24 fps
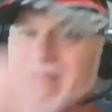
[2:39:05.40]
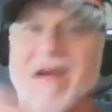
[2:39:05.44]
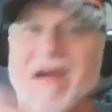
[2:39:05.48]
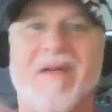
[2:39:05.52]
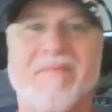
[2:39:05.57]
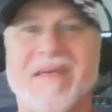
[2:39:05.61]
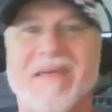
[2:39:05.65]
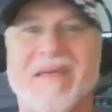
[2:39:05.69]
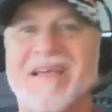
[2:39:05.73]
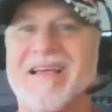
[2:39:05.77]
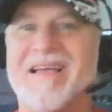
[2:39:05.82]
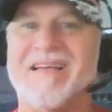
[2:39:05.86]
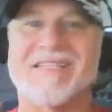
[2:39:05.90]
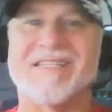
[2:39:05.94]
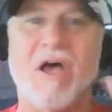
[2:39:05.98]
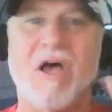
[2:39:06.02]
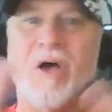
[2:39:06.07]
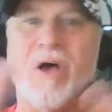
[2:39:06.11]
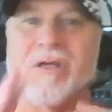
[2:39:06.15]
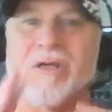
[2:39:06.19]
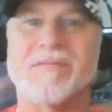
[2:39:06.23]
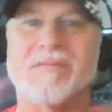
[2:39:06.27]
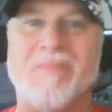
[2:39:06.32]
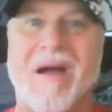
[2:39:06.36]
Tower because the
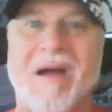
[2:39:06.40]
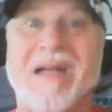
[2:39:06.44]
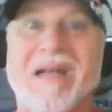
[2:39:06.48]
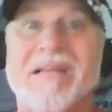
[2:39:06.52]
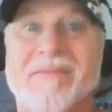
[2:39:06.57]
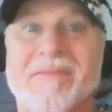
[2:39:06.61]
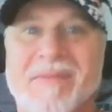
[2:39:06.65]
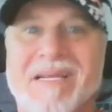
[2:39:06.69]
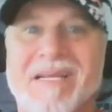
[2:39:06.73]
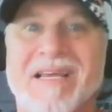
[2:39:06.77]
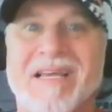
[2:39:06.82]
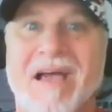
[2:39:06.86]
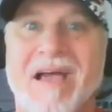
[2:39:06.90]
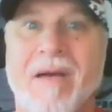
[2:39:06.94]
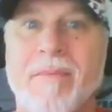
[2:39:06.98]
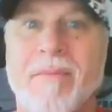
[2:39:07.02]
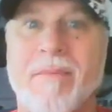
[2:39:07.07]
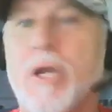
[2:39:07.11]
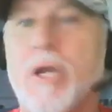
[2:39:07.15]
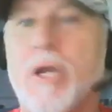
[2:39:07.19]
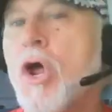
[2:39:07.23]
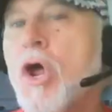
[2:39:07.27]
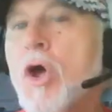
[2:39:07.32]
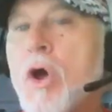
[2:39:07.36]
host body is
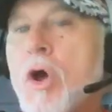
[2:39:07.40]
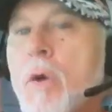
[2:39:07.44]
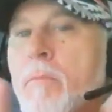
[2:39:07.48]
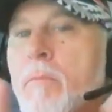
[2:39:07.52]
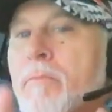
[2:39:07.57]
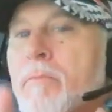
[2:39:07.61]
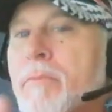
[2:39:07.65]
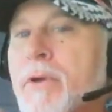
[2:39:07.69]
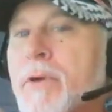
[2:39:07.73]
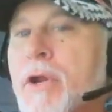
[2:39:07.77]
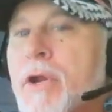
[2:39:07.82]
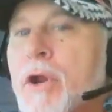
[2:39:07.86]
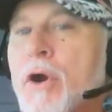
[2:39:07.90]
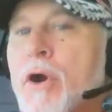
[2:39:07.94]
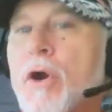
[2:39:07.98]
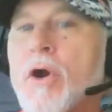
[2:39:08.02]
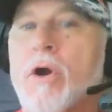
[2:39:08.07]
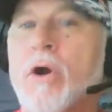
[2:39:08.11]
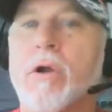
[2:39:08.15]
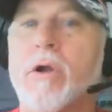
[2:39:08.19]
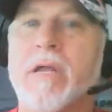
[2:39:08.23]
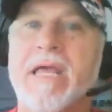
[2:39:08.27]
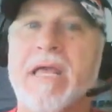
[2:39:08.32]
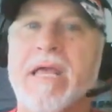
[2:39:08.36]
becoming
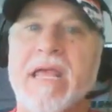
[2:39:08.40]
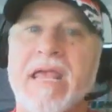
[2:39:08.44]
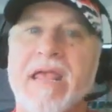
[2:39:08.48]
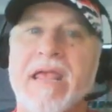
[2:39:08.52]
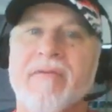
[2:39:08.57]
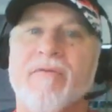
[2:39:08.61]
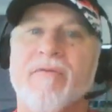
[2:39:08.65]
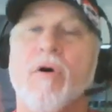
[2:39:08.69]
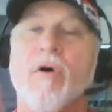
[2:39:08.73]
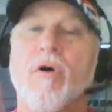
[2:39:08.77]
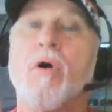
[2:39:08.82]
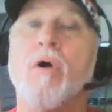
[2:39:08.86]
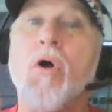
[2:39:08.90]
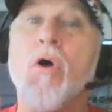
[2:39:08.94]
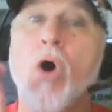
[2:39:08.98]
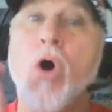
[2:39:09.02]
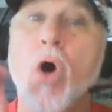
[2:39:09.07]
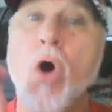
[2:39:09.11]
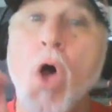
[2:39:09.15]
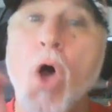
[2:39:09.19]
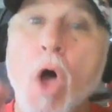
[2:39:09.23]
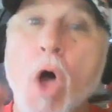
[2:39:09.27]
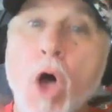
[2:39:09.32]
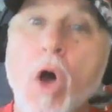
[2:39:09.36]
purely evil.
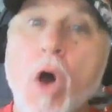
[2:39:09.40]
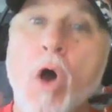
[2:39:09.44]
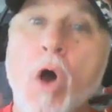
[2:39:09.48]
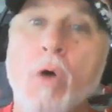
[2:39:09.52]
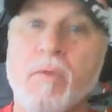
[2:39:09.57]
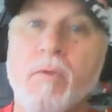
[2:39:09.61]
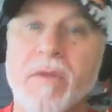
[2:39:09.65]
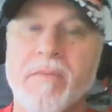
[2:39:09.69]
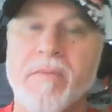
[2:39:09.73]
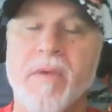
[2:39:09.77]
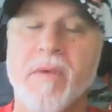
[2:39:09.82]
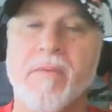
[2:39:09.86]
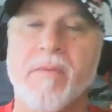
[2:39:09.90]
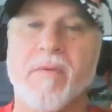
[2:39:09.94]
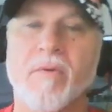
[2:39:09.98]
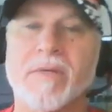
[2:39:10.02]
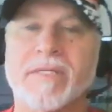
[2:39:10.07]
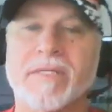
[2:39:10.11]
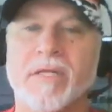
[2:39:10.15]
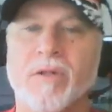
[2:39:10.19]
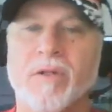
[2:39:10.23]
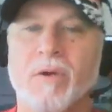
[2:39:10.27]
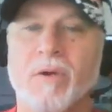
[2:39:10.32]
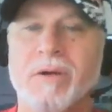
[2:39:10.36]
Oh, remember
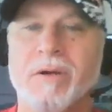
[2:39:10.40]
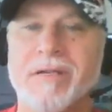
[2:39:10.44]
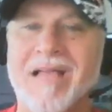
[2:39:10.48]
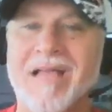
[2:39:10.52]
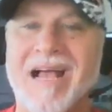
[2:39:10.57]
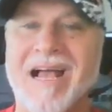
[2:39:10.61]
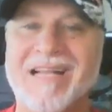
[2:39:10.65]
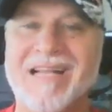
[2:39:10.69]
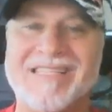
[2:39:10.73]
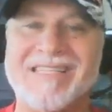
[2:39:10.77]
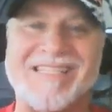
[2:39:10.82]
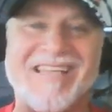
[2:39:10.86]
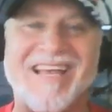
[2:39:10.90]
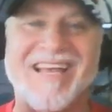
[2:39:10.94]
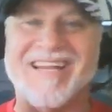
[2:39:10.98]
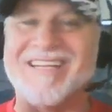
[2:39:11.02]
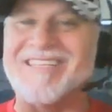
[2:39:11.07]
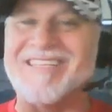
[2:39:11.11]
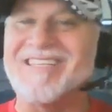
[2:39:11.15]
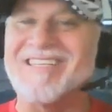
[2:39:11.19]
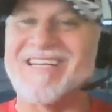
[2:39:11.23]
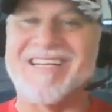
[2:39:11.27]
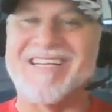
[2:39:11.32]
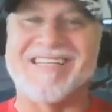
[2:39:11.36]
what the Lord God said
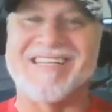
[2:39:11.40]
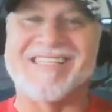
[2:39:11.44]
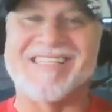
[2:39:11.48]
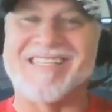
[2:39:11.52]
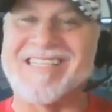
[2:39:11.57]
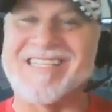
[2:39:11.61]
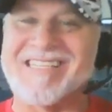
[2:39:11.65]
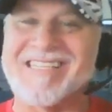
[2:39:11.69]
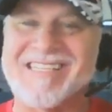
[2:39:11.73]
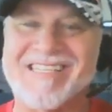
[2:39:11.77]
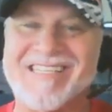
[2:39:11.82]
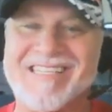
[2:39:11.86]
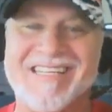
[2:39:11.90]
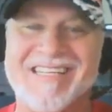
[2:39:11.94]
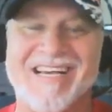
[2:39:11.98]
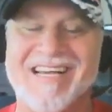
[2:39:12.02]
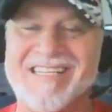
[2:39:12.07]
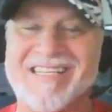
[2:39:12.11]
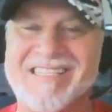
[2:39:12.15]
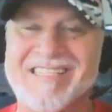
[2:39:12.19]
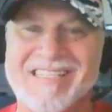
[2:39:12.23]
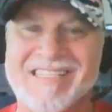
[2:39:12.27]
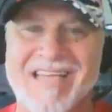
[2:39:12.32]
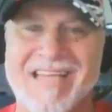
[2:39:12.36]
in Genesis
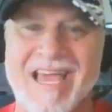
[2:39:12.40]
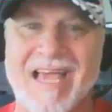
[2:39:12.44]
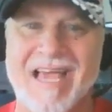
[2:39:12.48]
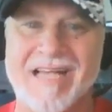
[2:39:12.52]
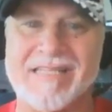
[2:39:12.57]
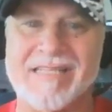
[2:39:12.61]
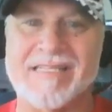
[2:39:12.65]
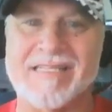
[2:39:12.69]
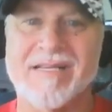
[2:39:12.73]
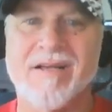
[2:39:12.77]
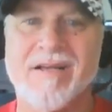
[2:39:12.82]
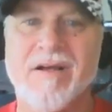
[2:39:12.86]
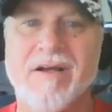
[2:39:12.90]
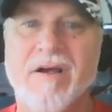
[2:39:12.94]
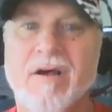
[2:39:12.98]
6.